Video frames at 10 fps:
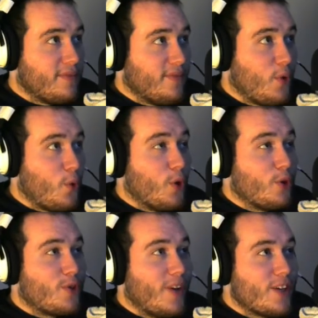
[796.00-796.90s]
The
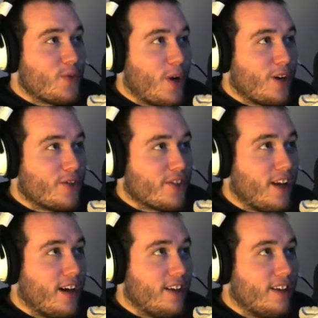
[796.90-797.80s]
world's greatest water
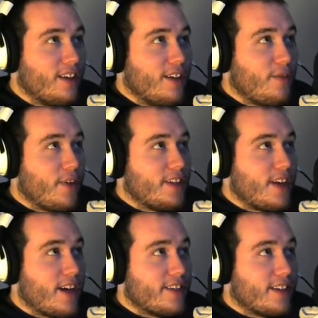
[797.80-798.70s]
slide.
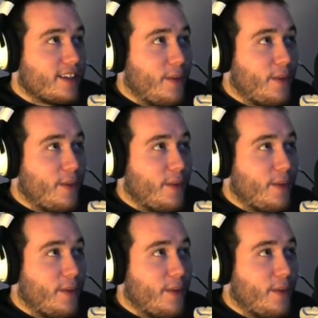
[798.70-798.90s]
Fantastic.